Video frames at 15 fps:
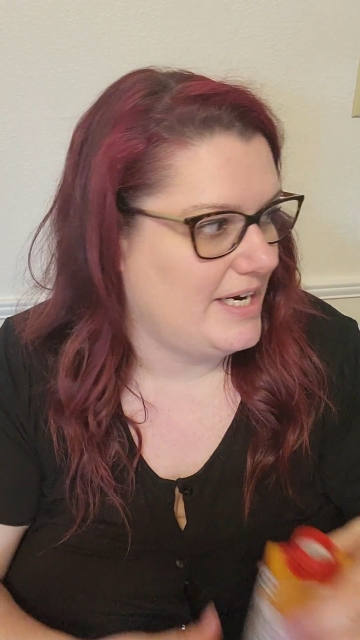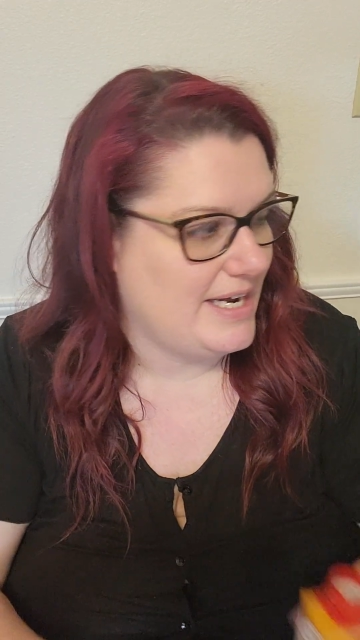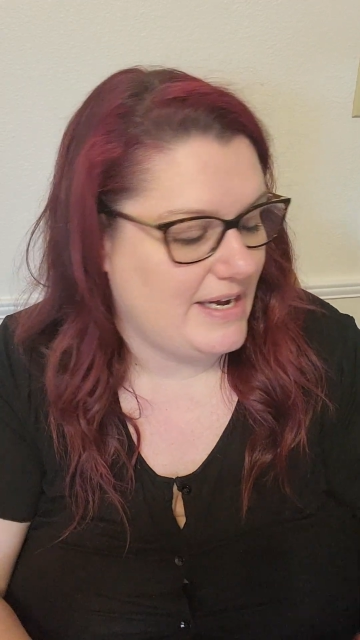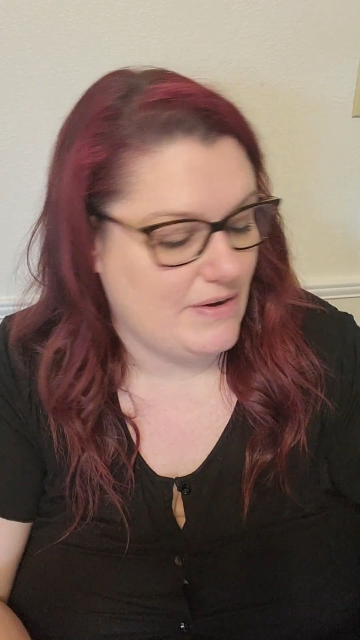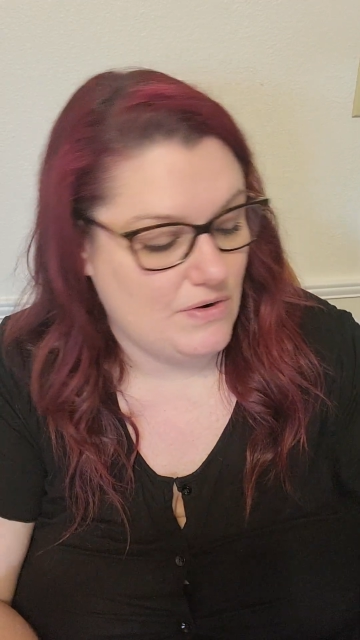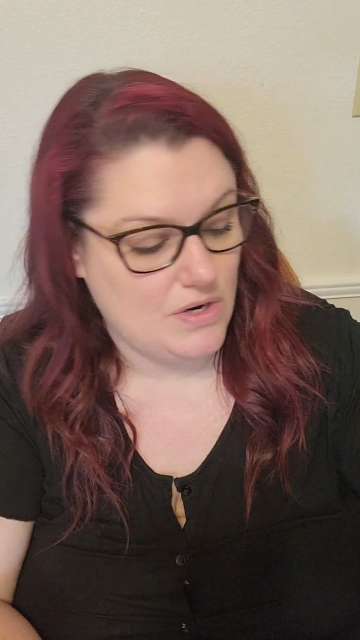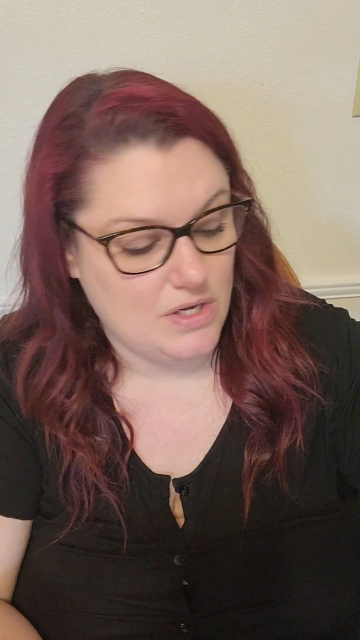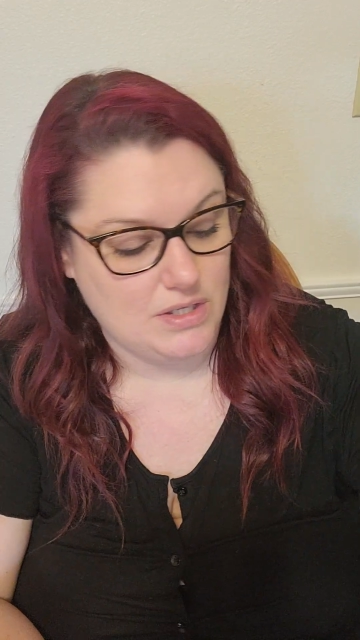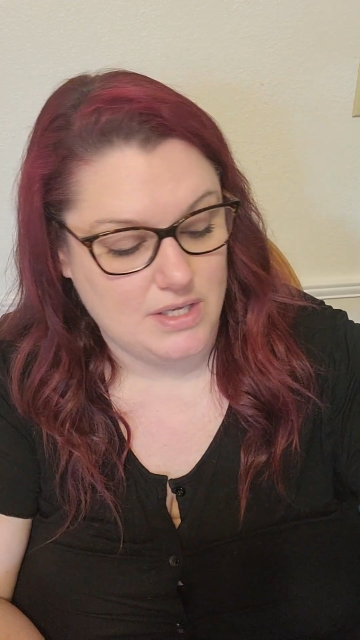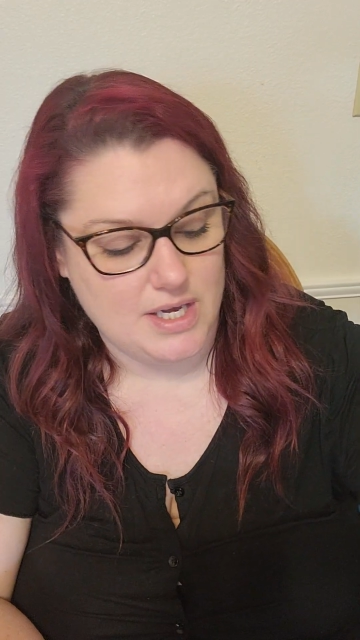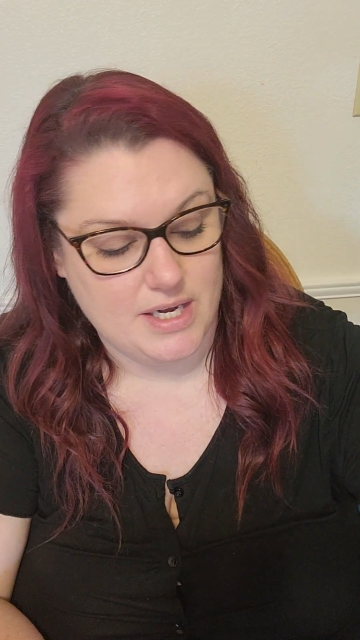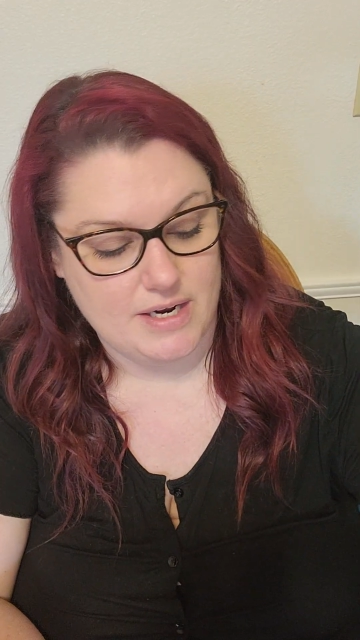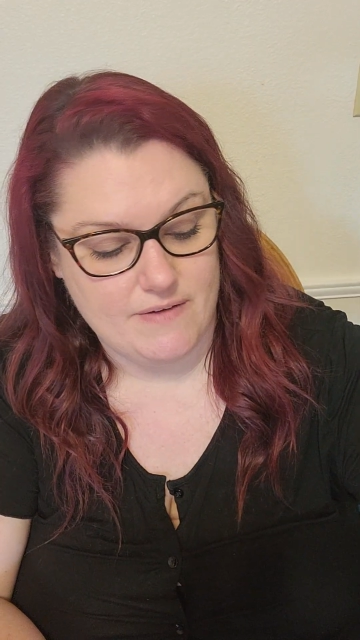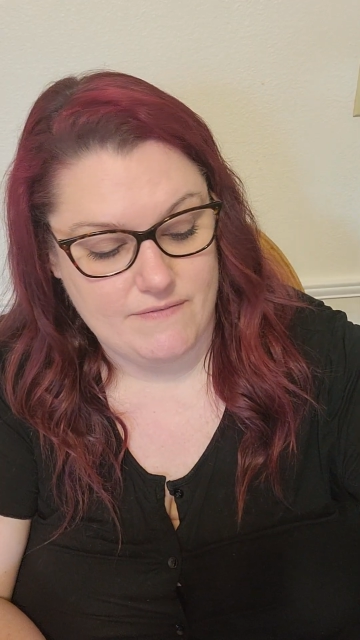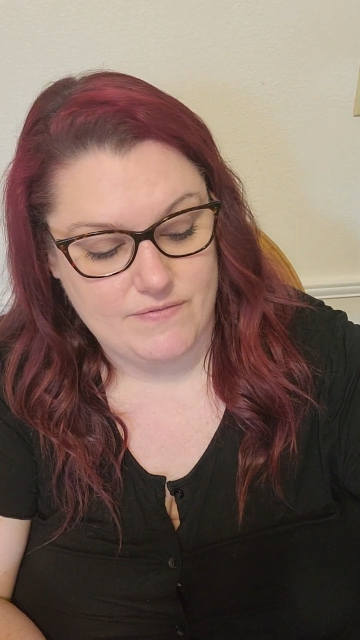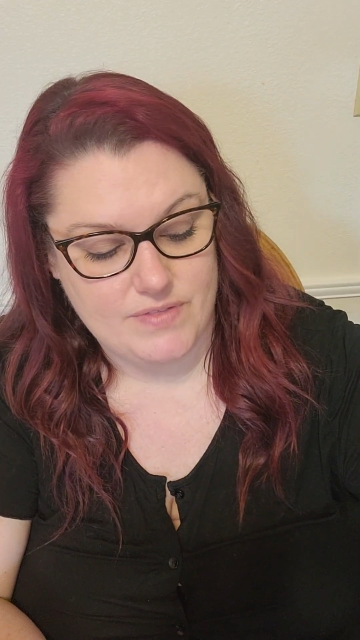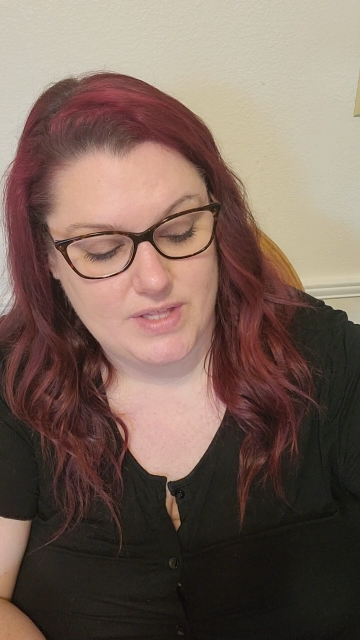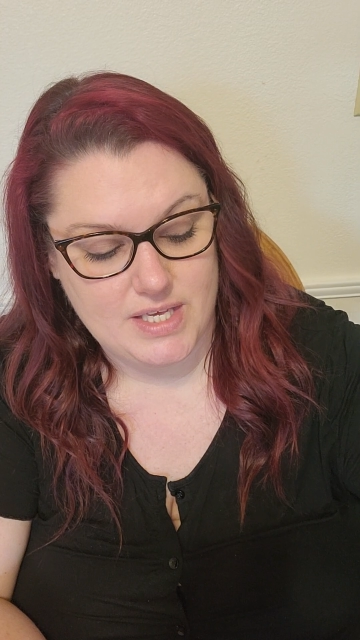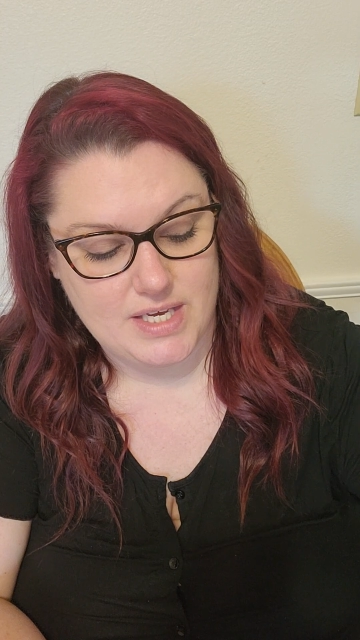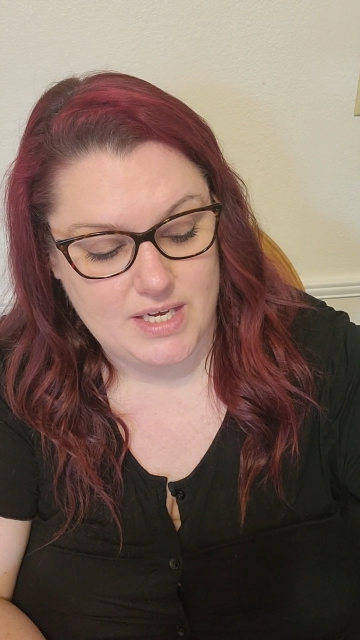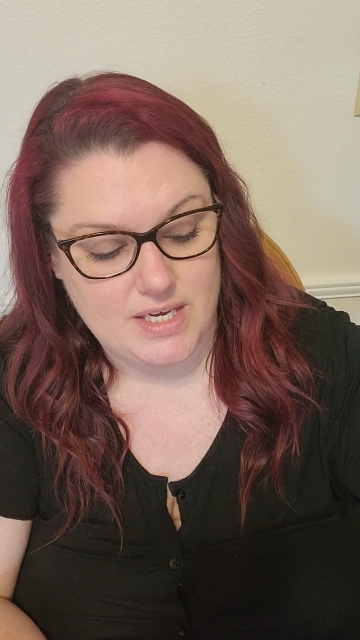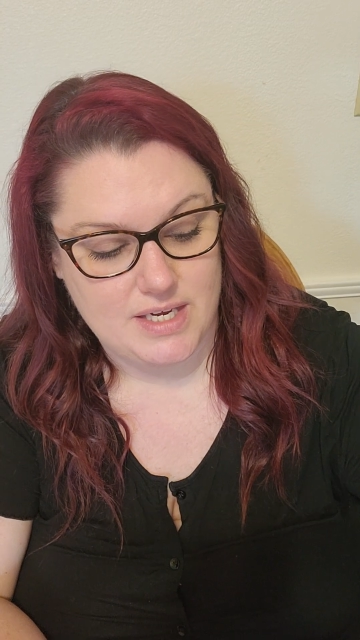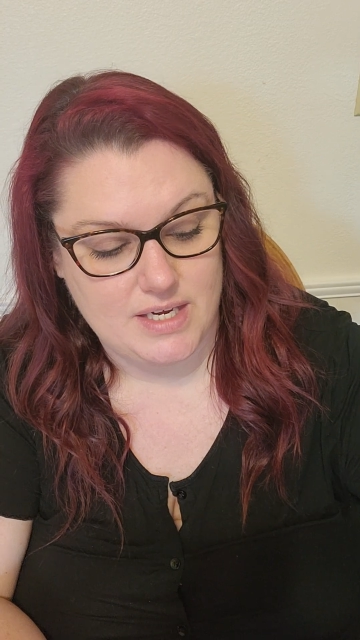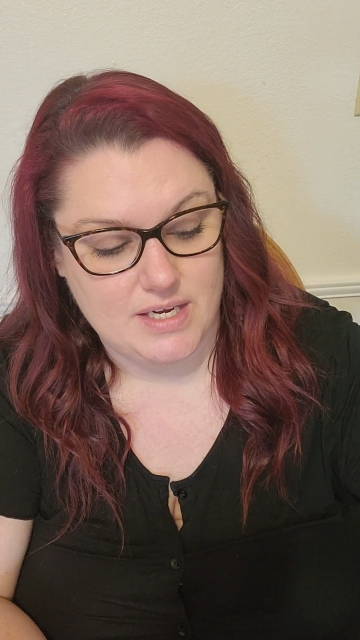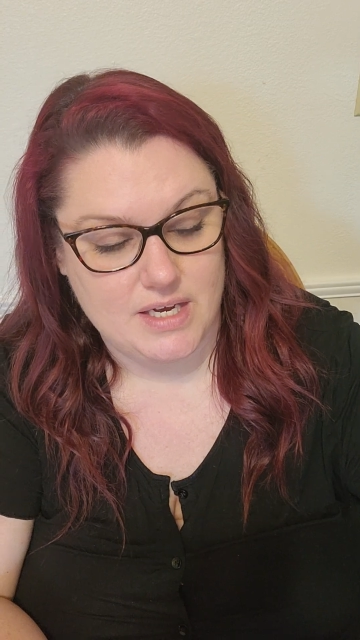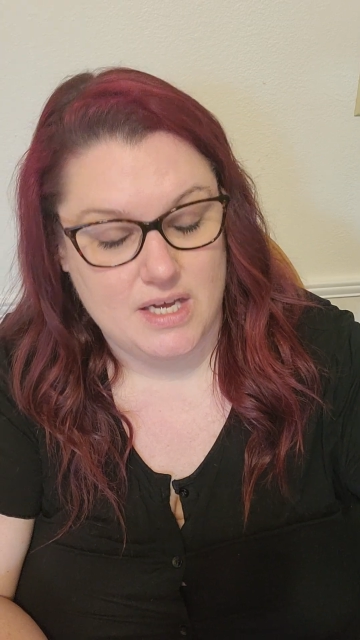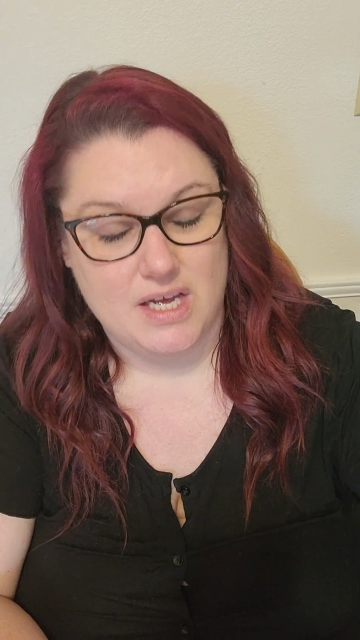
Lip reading: out a lot of the